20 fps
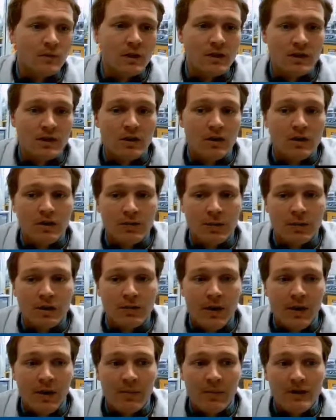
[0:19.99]
So a little bit
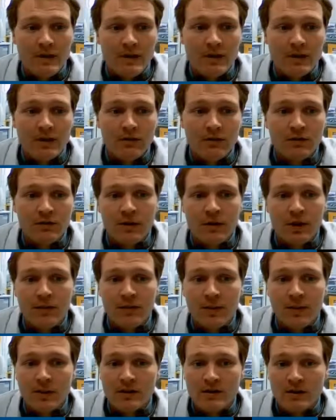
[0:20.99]
about myself. I've
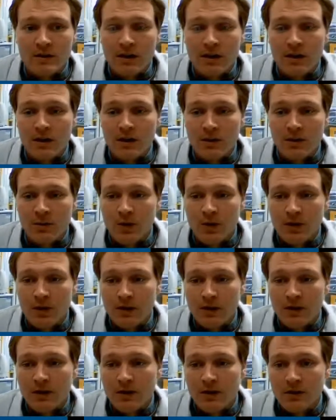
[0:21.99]
been studying and
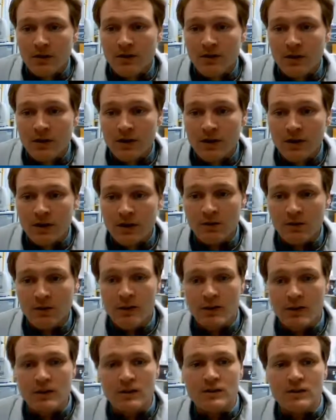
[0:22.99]
working at the University of
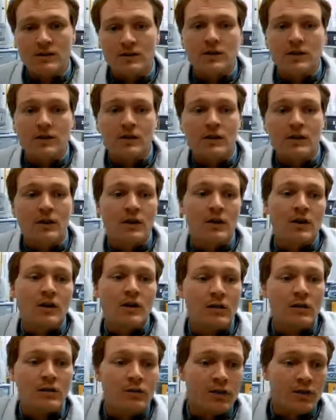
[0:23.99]
Western Sydney
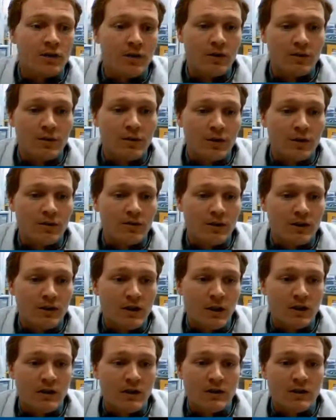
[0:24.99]
for a bit over
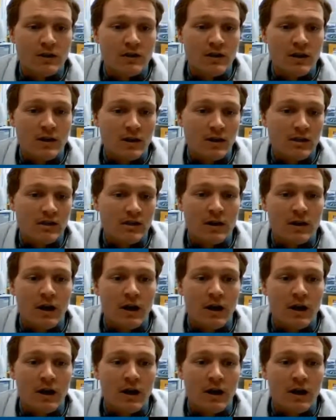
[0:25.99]
10 years now.